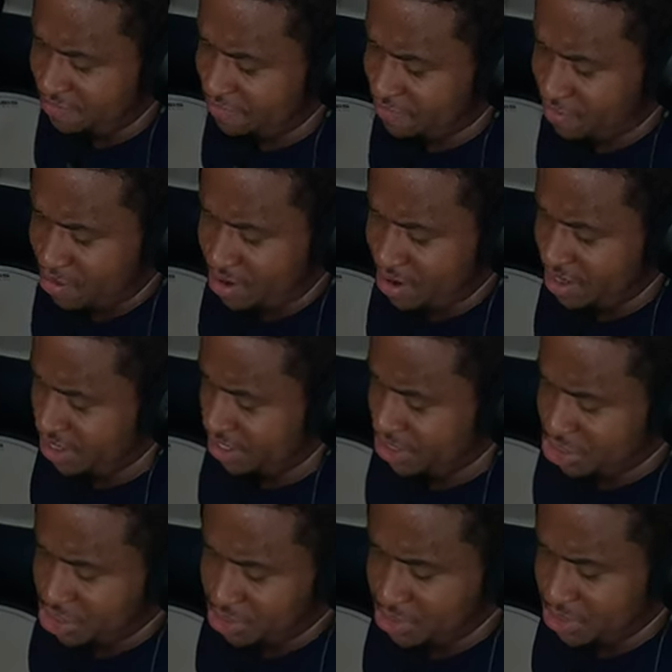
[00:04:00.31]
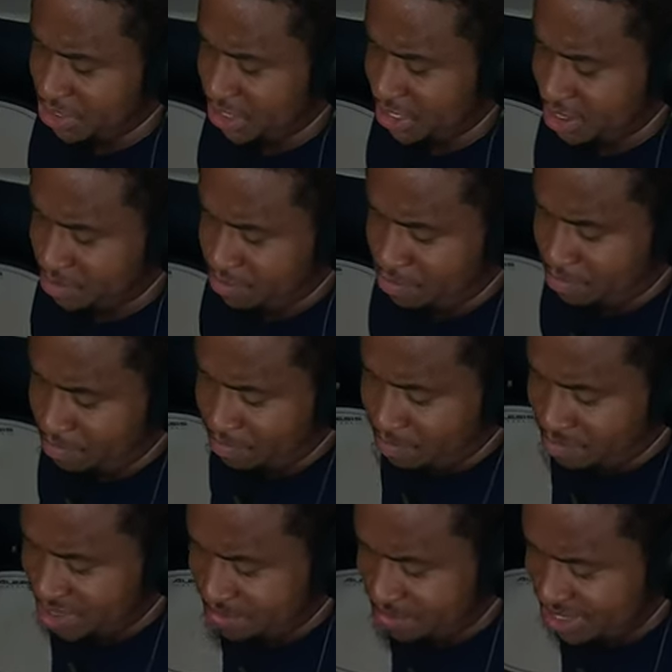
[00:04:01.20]
for, it's usually
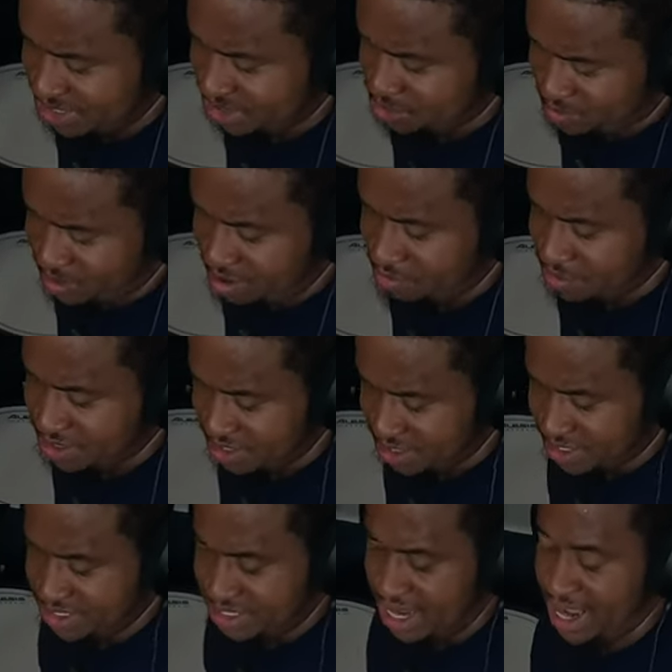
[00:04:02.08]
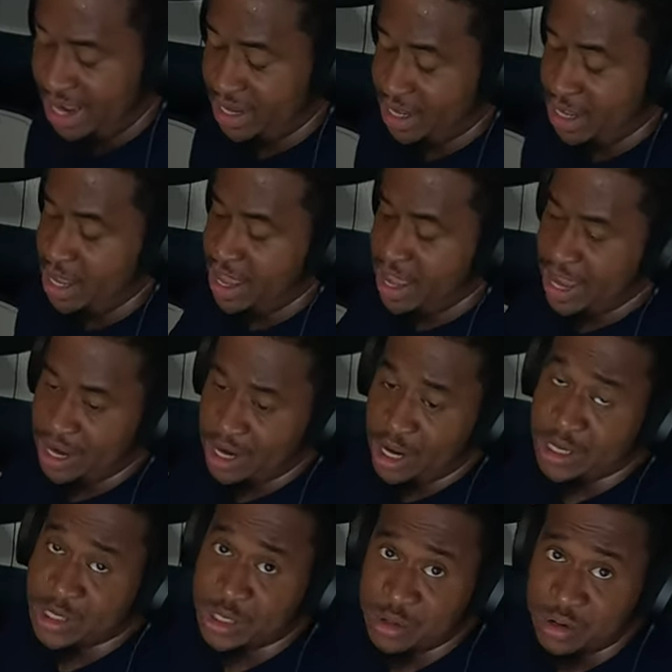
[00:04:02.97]
me messing around with the attack and
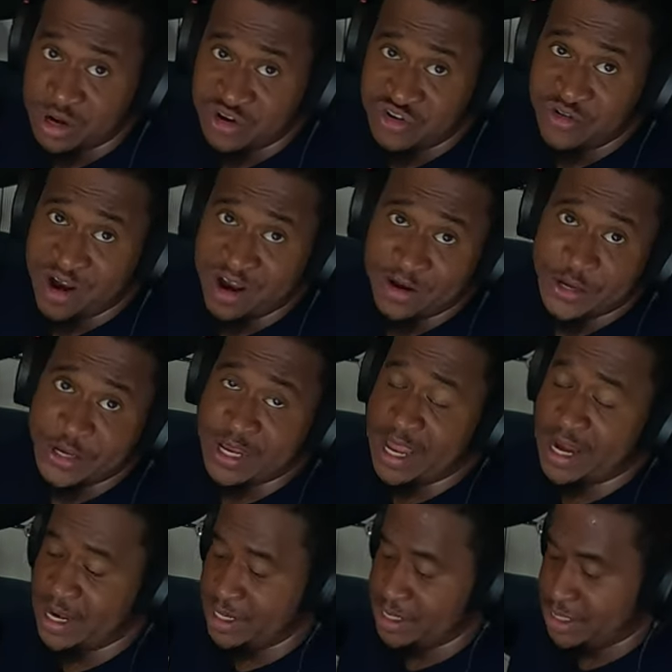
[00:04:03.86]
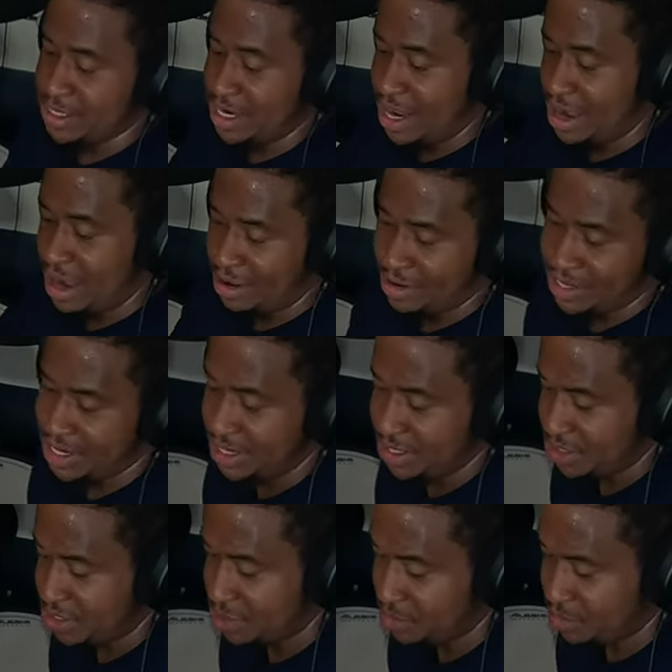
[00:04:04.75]
also the trigger settings that I'll get
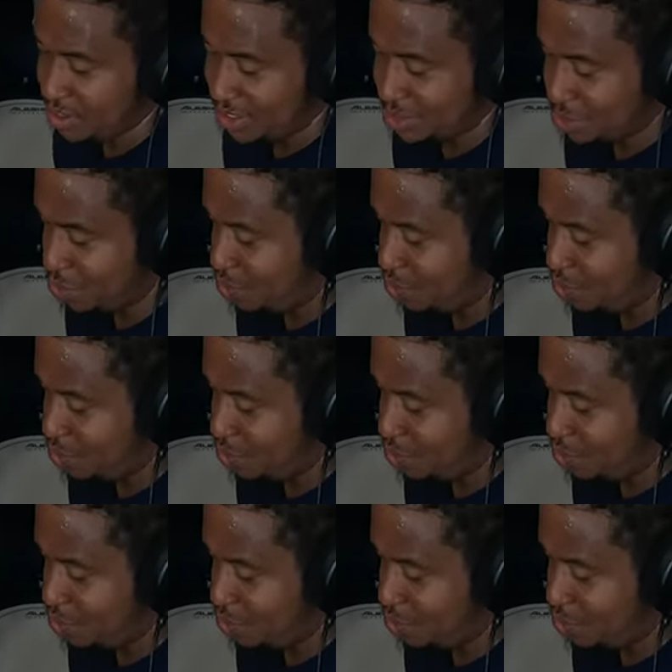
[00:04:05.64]
into as